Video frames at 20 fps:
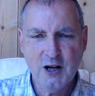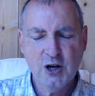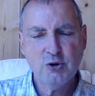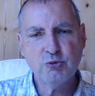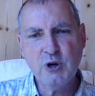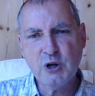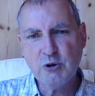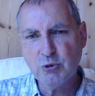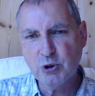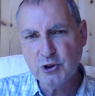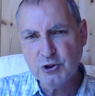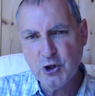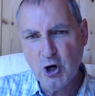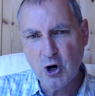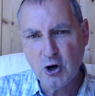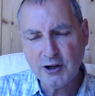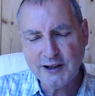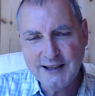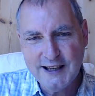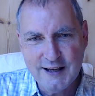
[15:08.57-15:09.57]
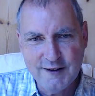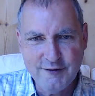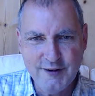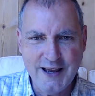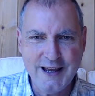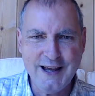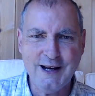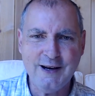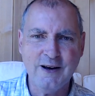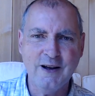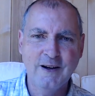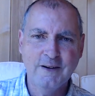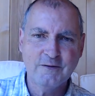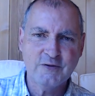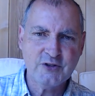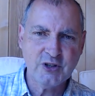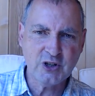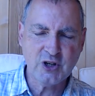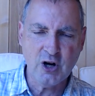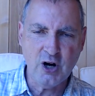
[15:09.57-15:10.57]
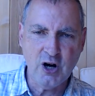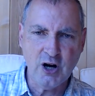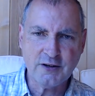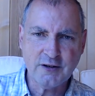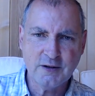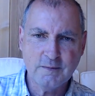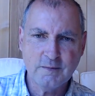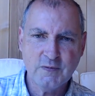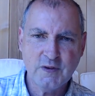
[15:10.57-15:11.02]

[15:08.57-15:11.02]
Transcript: We will not give in to God.